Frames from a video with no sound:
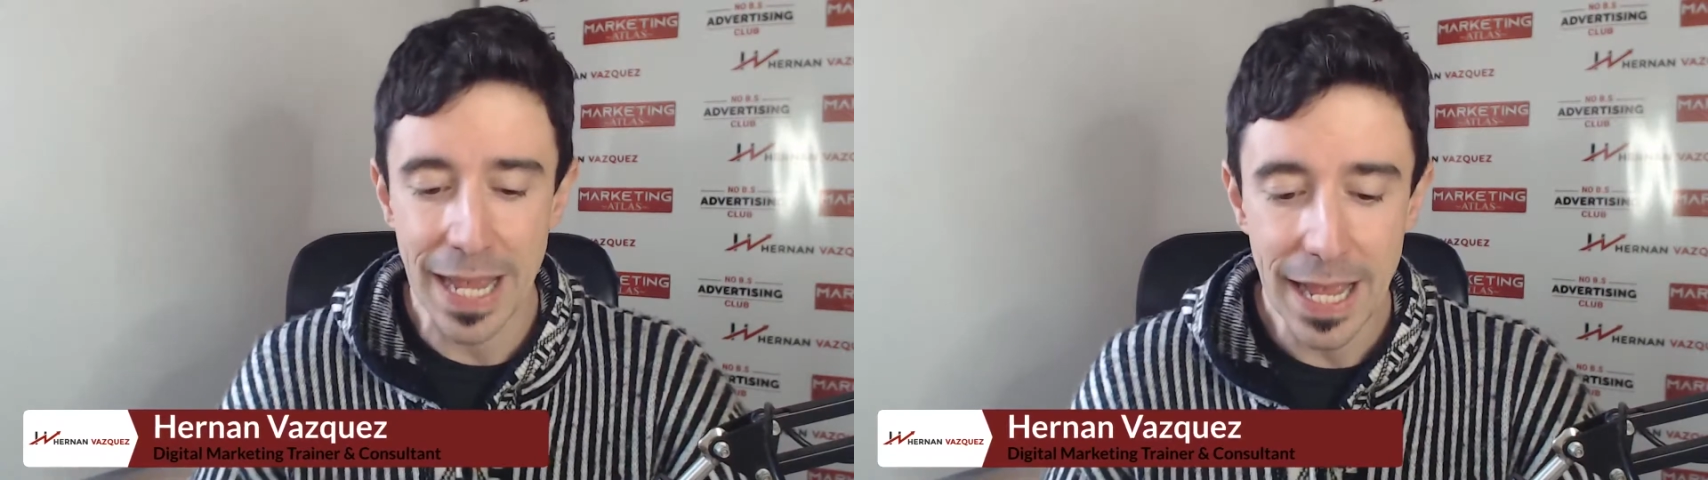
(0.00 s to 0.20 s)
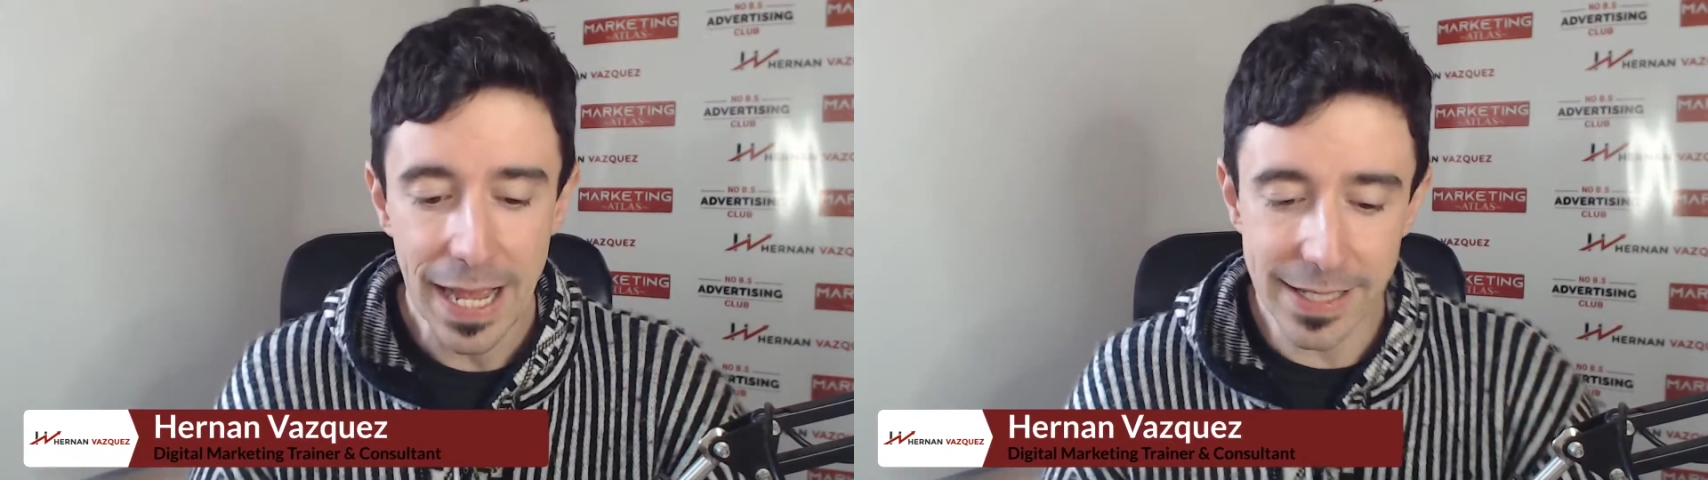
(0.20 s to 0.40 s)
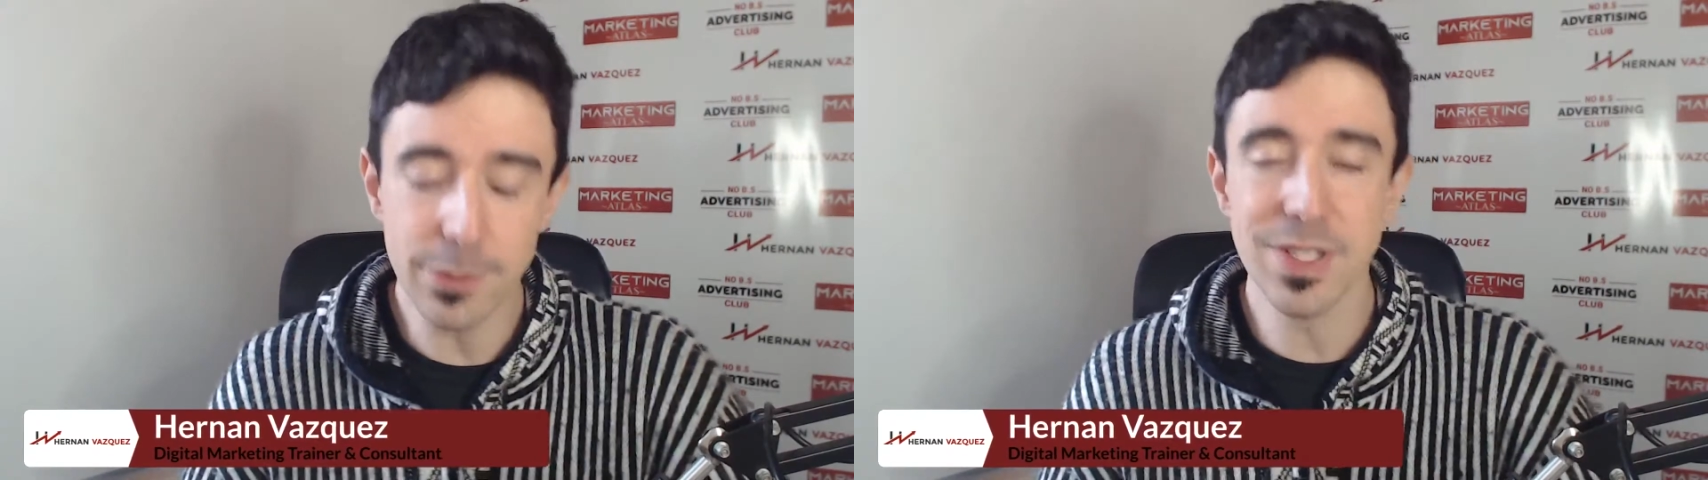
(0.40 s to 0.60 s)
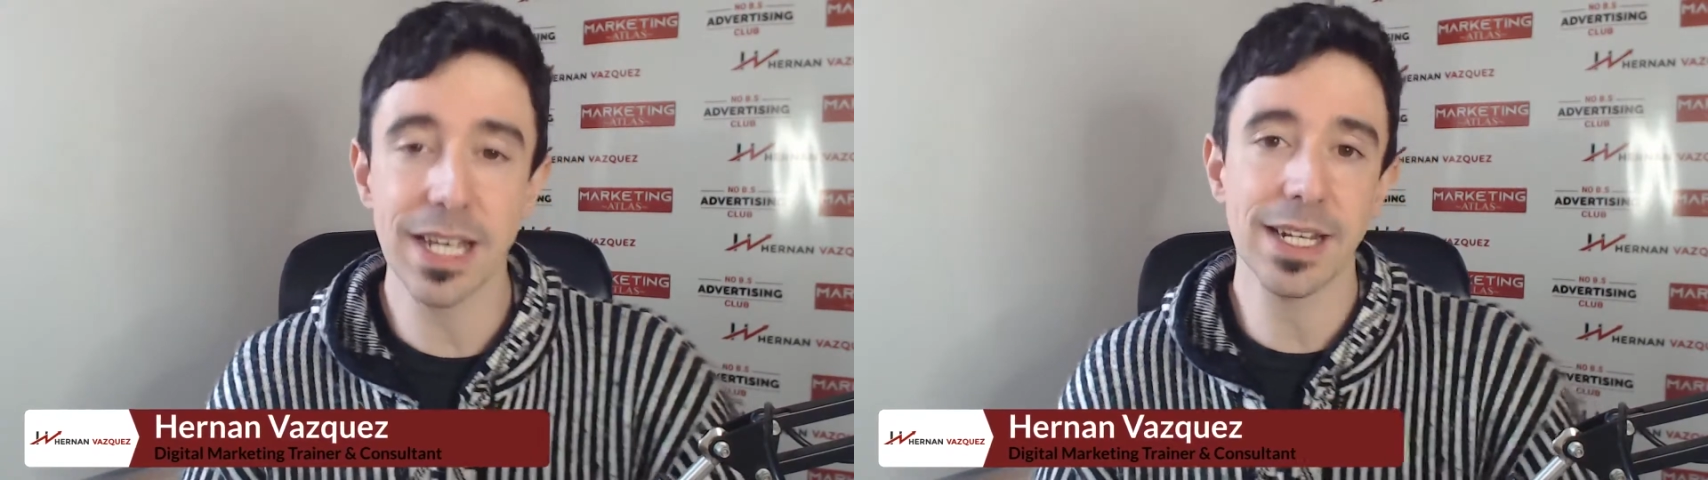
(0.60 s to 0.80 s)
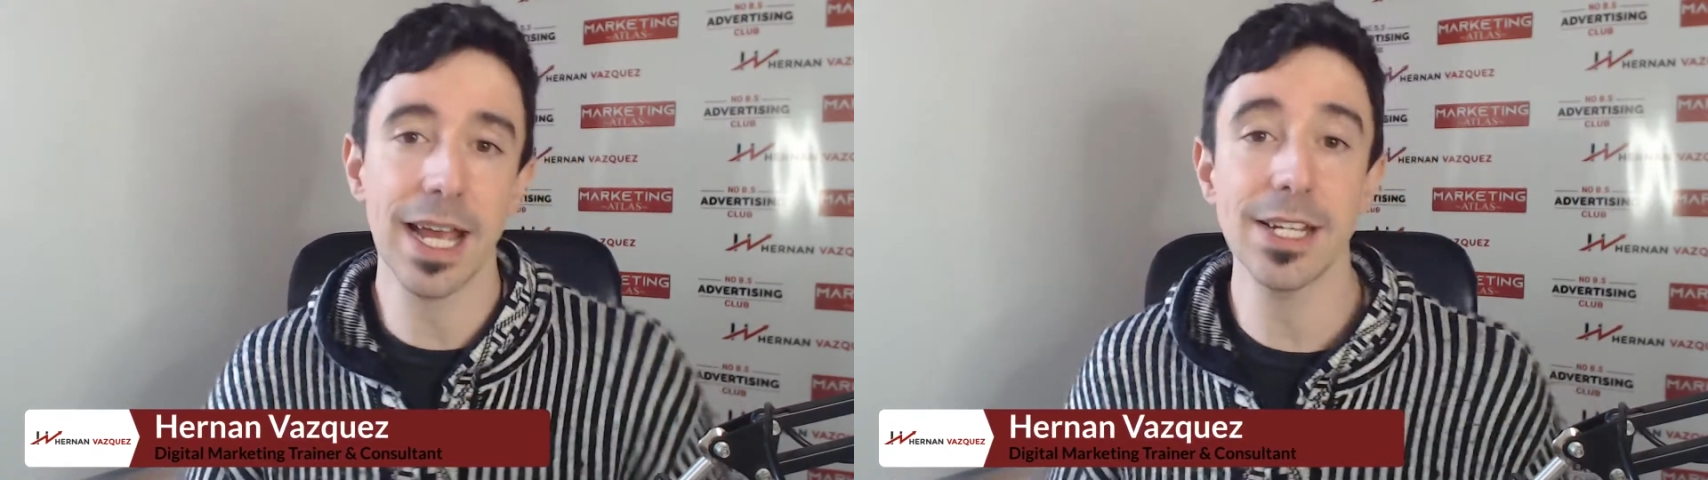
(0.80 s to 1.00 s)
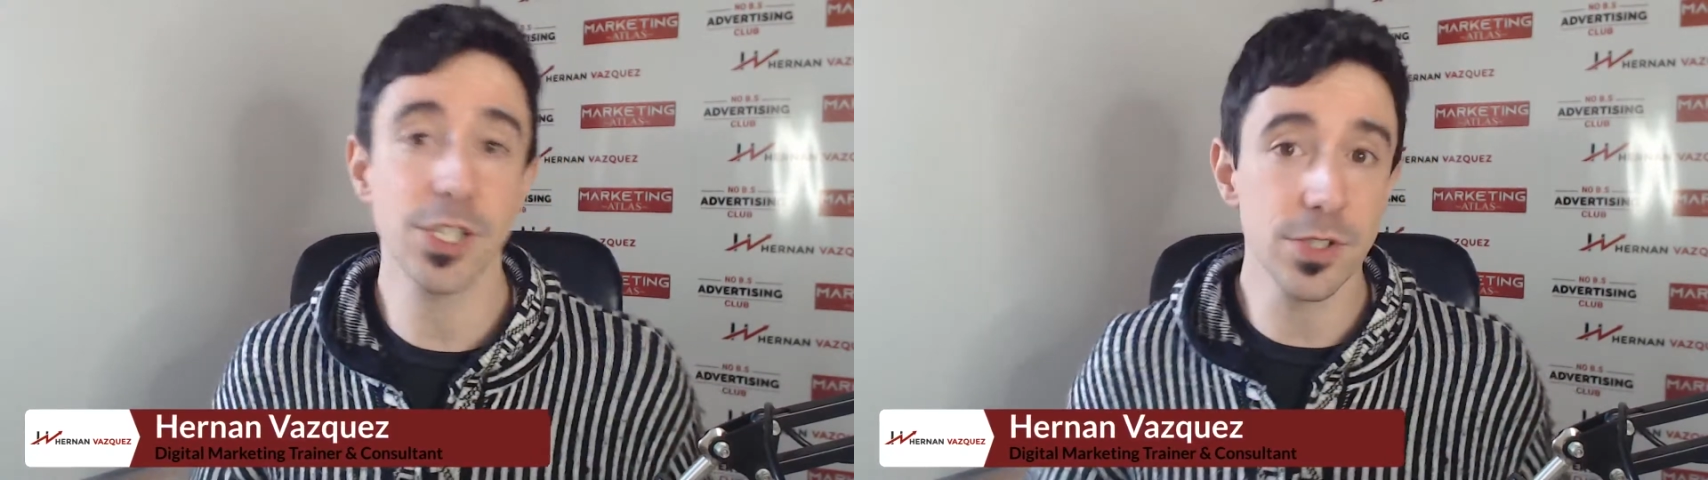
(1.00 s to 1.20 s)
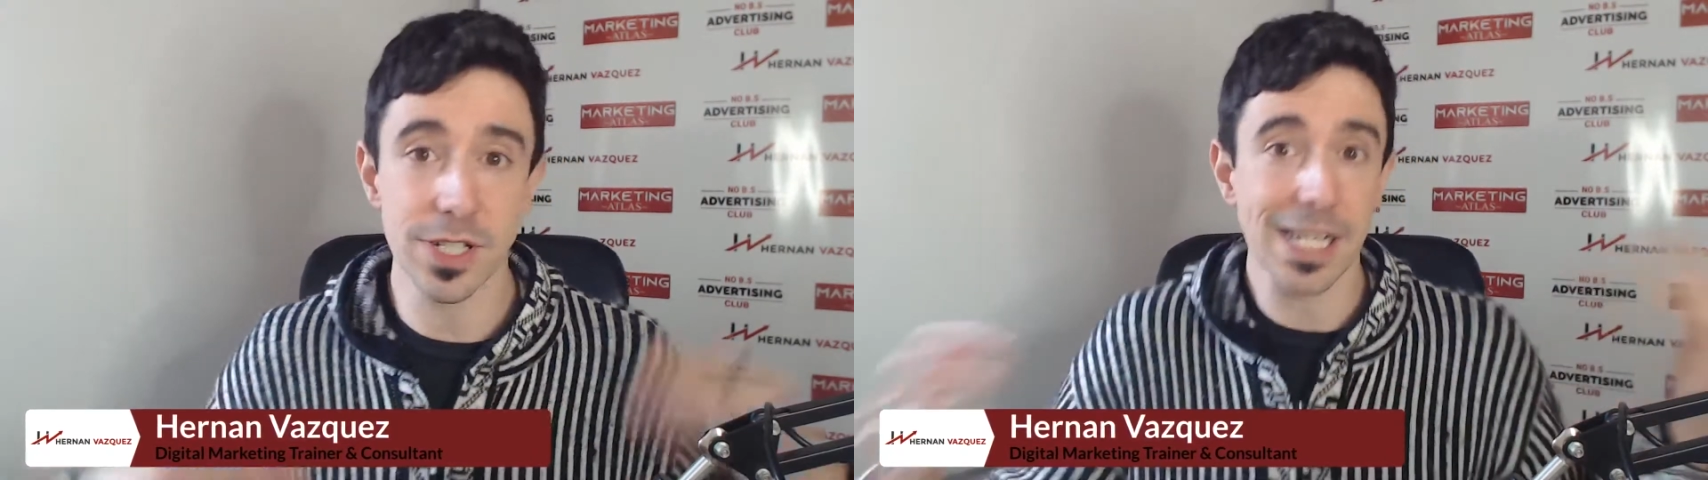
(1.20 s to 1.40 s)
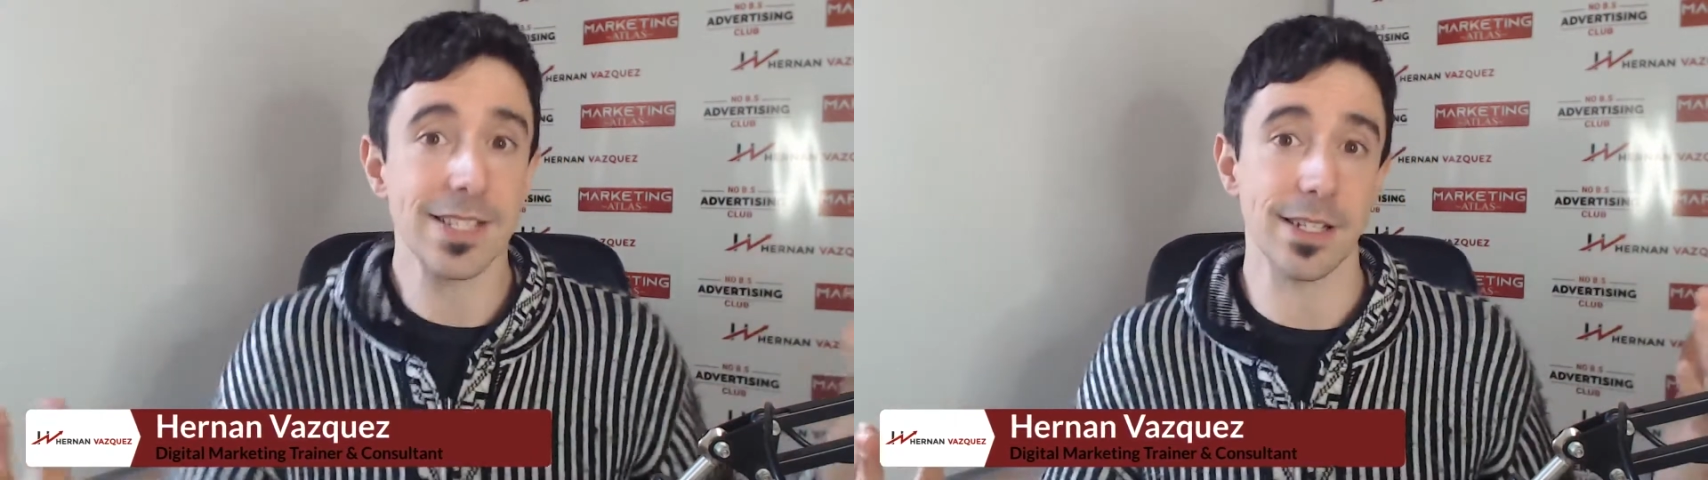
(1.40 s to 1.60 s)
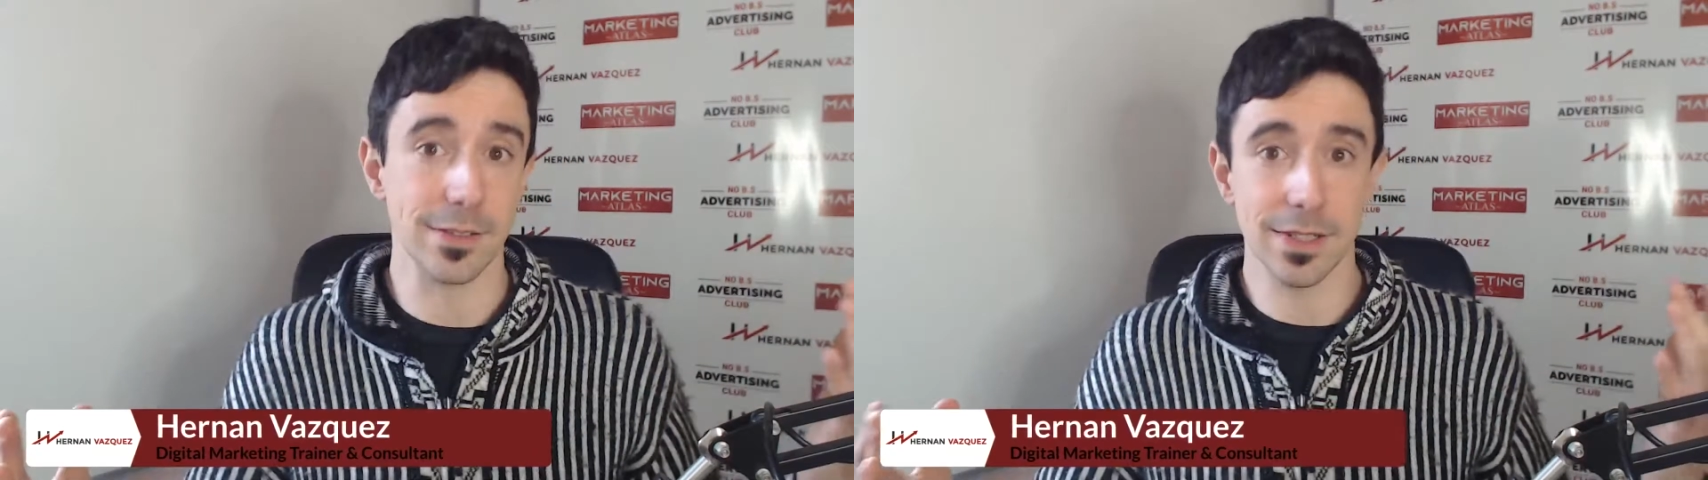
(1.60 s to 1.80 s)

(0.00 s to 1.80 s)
And he was saying, hey, dudes, listen,